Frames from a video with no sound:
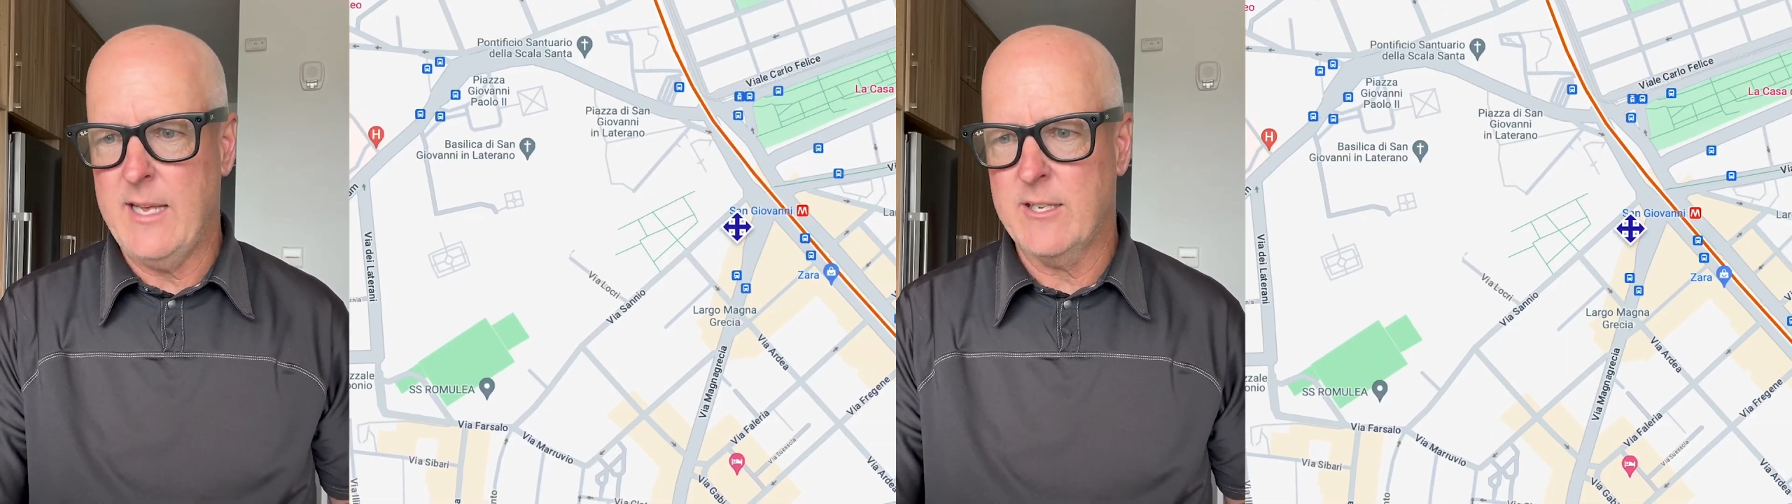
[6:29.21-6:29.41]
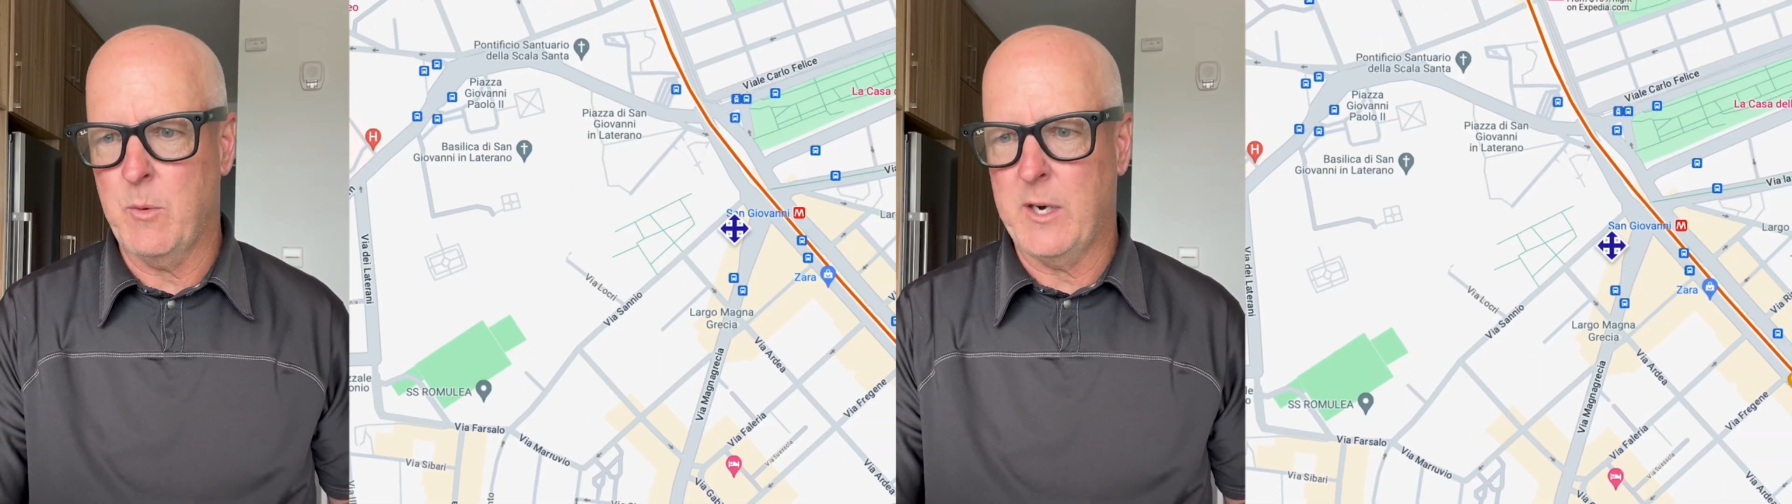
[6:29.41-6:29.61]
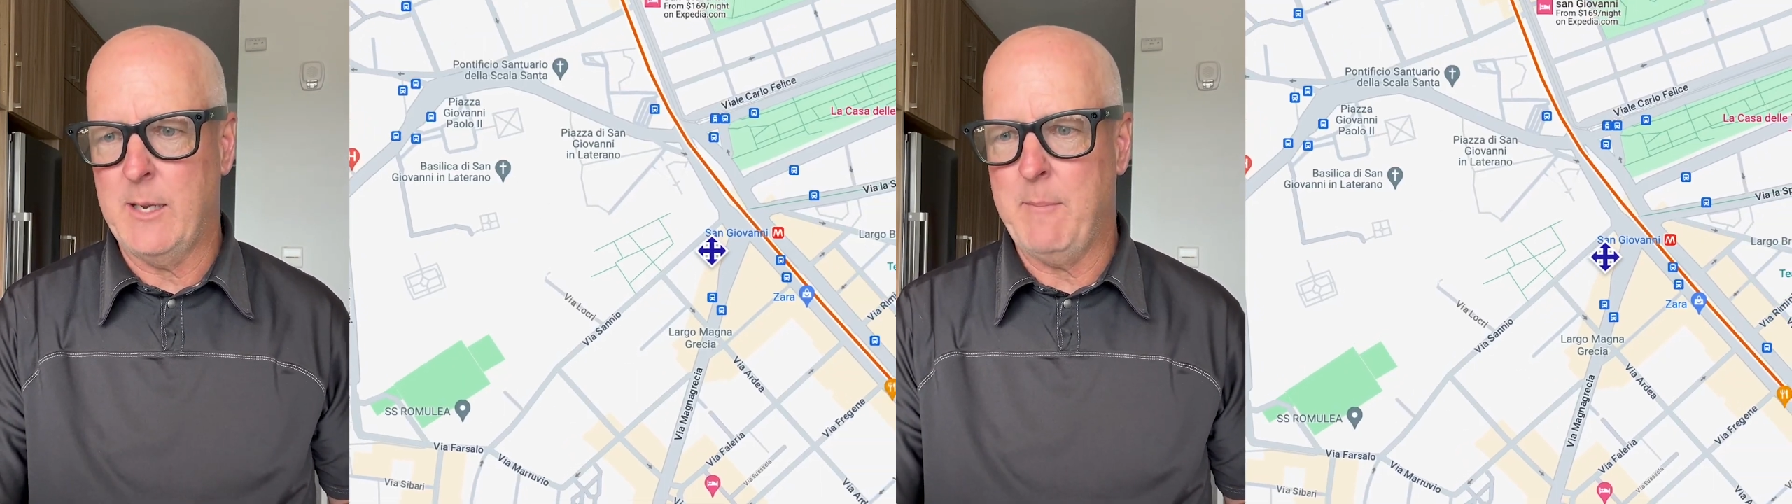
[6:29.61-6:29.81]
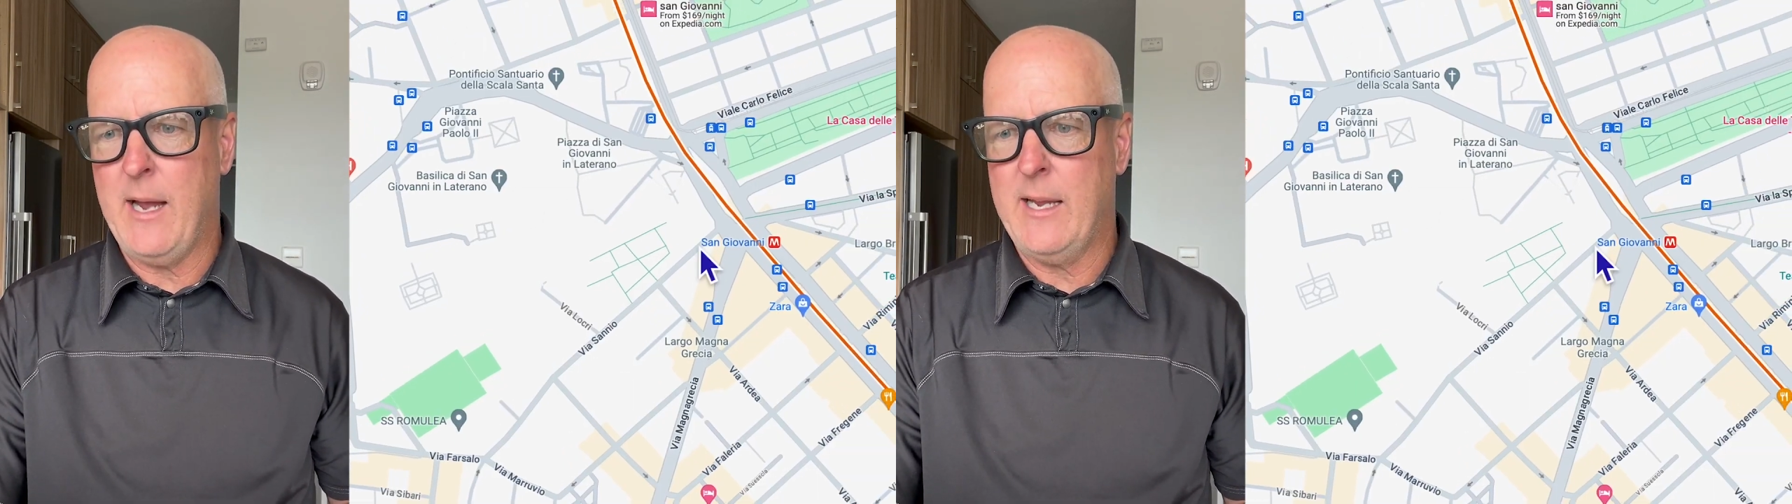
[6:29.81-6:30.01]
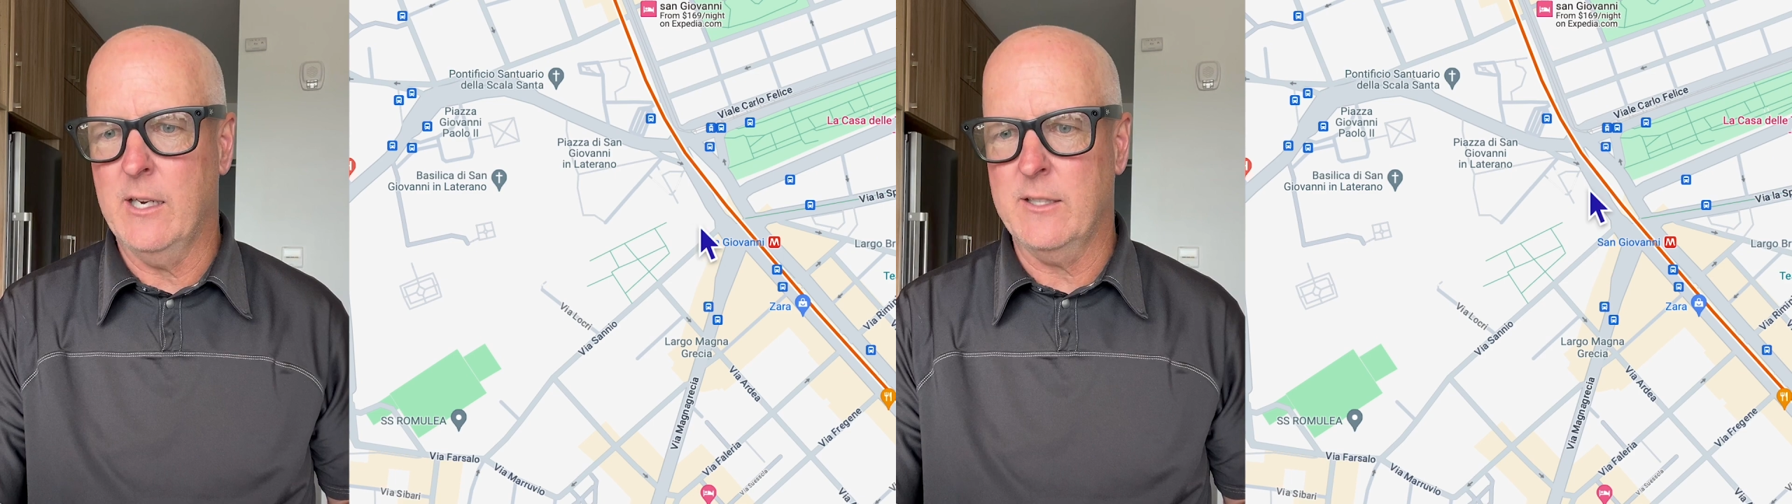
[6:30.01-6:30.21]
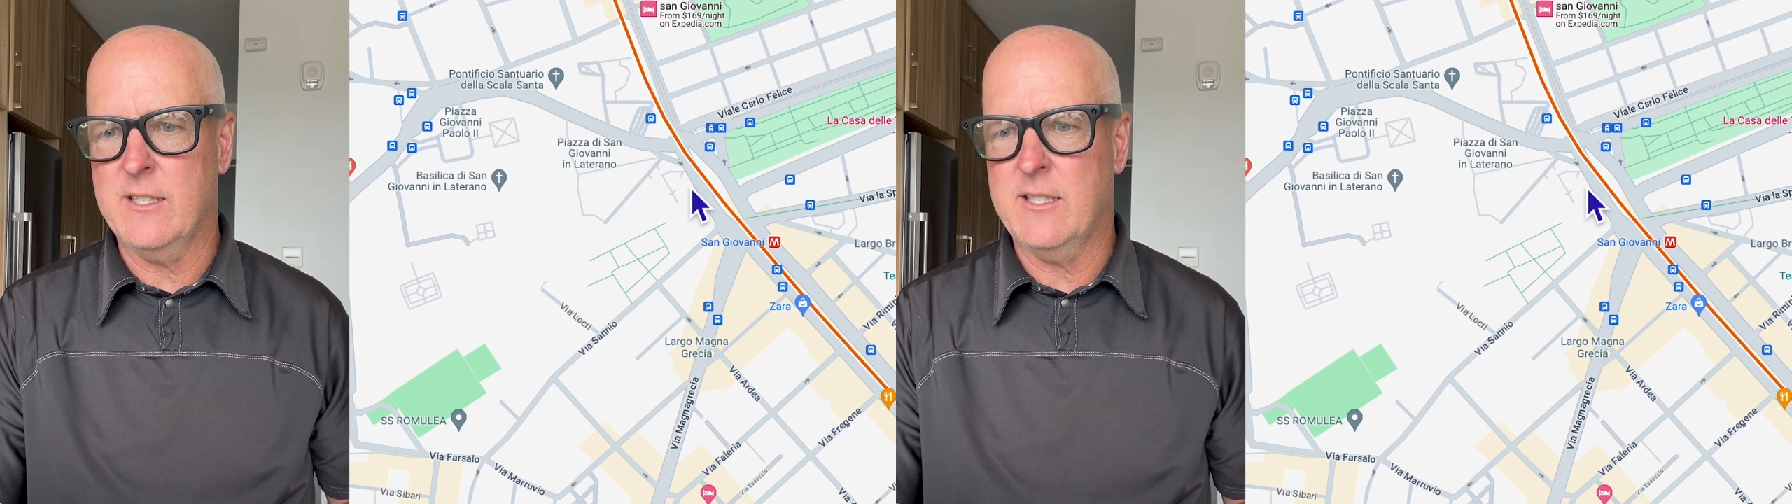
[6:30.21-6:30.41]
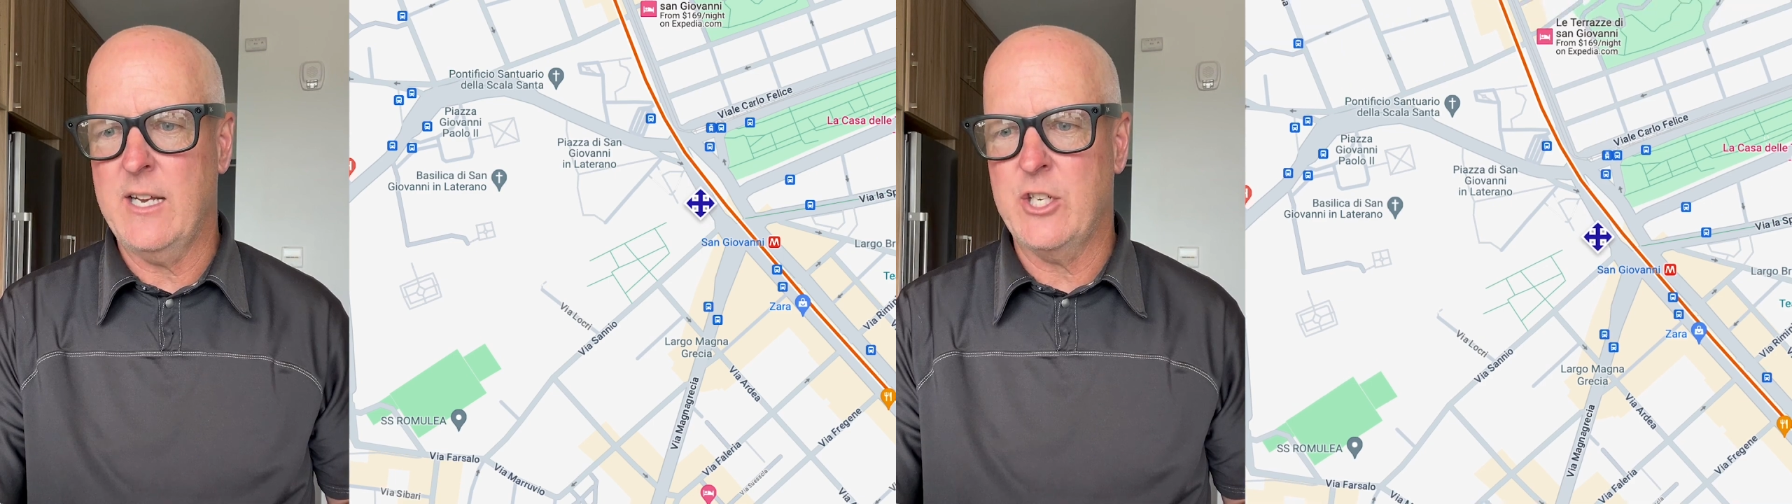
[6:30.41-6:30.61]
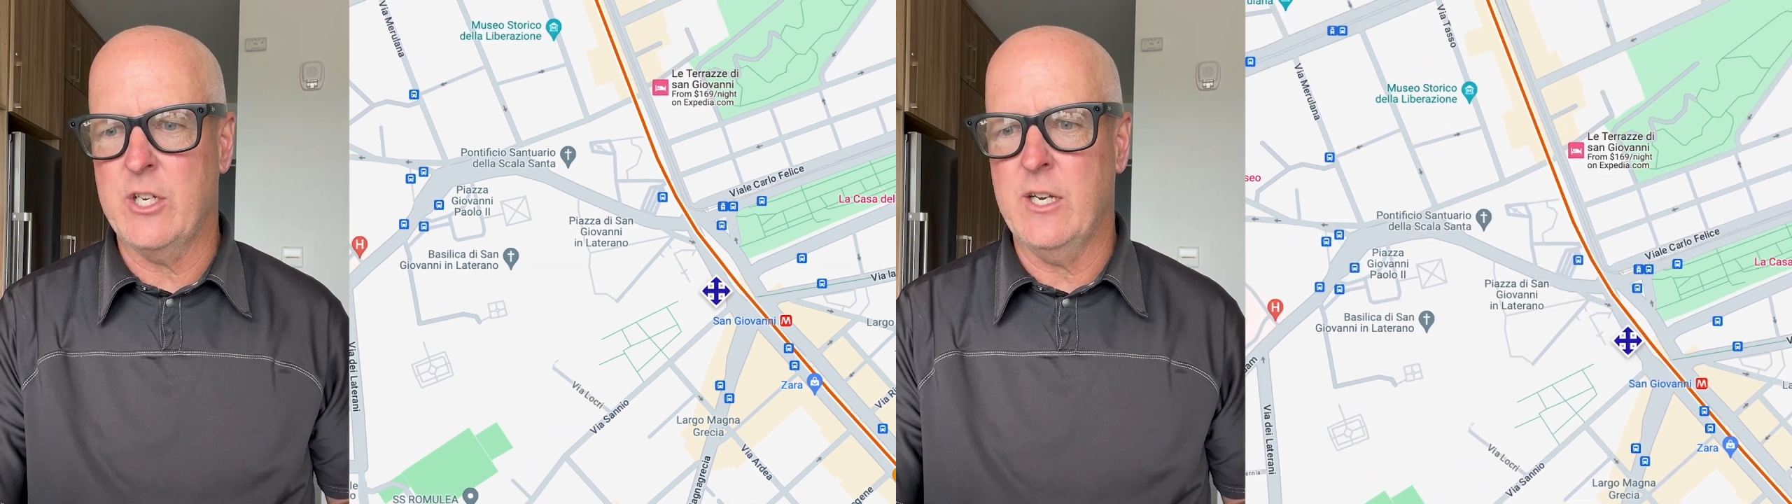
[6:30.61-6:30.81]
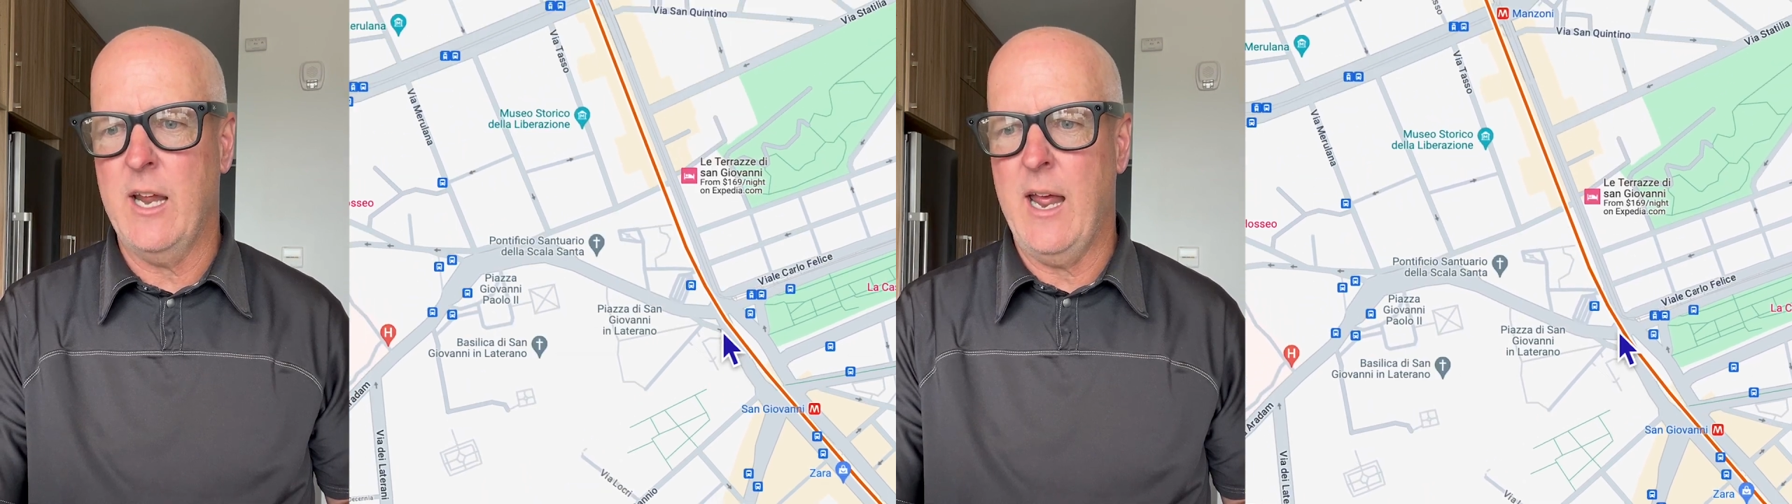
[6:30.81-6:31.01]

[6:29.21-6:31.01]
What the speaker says: so we're going to get back here at the station,